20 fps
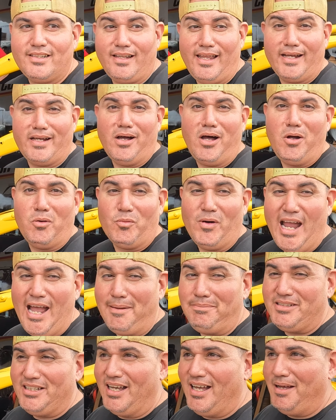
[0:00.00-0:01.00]
are like all
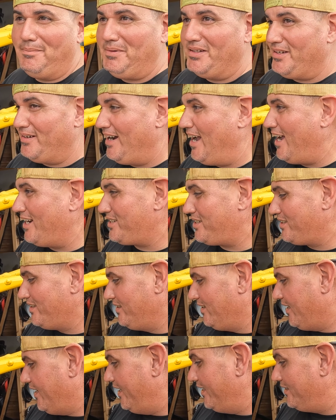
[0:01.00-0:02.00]
wrapped up and they're
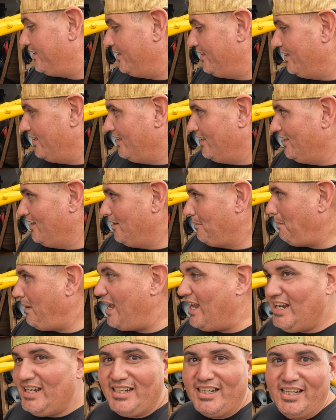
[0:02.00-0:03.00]
actually like
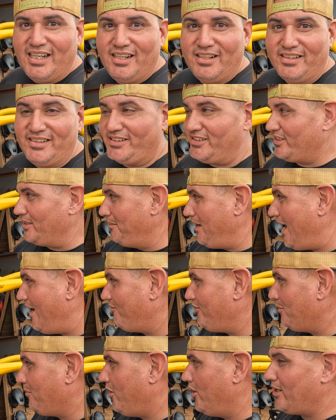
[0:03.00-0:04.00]
painted and there's some
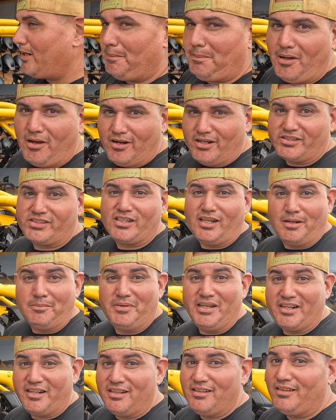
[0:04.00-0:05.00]
aftermarket parts on them,
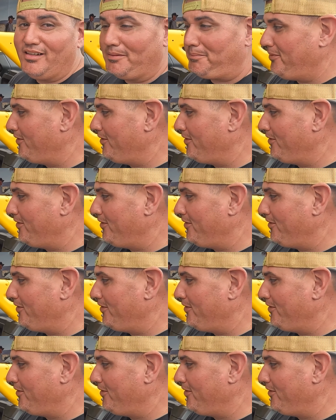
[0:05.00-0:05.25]
they're gonna look